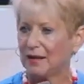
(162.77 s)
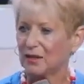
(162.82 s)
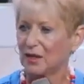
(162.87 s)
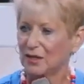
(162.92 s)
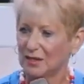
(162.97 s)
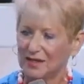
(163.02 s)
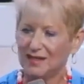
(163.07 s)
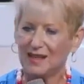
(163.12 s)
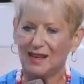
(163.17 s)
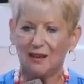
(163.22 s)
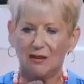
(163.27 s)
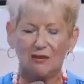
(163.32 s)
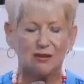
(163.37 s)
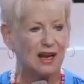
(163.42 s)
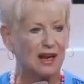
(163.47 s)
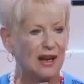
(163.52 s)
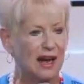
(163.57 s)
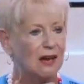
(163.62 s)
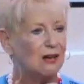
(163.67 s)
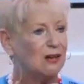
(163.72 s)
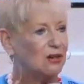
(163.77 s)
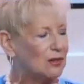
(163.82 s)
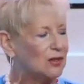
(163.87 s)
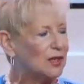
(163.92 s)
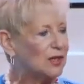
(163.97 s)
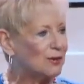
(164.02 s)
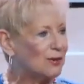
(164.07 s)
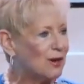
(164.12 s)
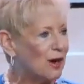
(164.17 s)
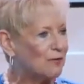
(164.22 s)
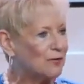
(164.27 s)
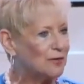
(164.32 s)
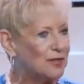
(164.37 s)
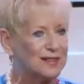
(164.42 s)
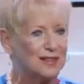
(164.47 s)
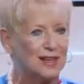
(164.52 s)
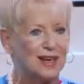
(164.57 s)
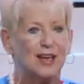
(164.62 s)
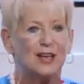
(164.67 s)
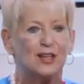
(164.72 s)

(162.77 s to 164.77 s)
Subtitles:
So I said, yeah, okay, I'll go to your office.